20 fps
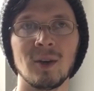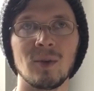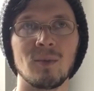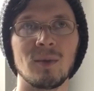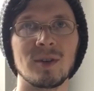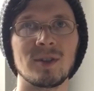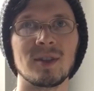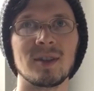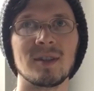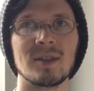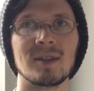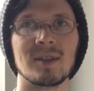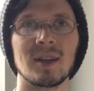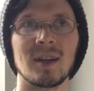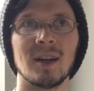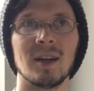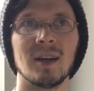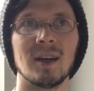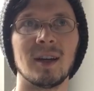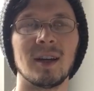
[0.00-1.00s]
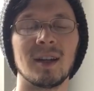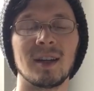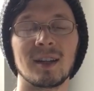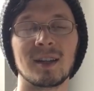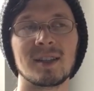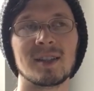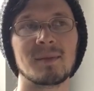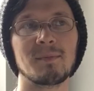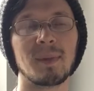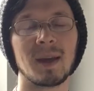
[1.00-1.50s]
which is an
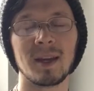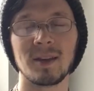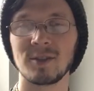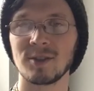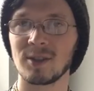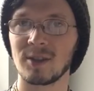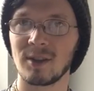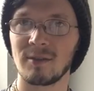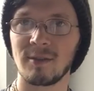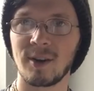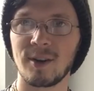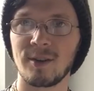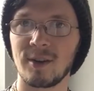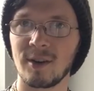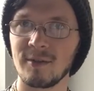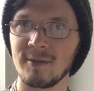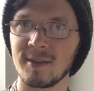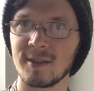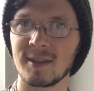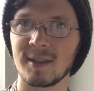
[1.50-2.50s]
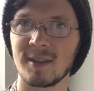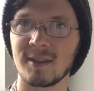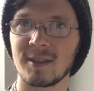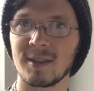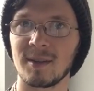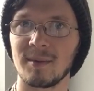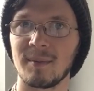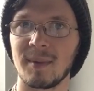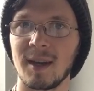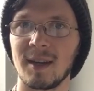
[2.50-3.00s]
expansion of our nervous system.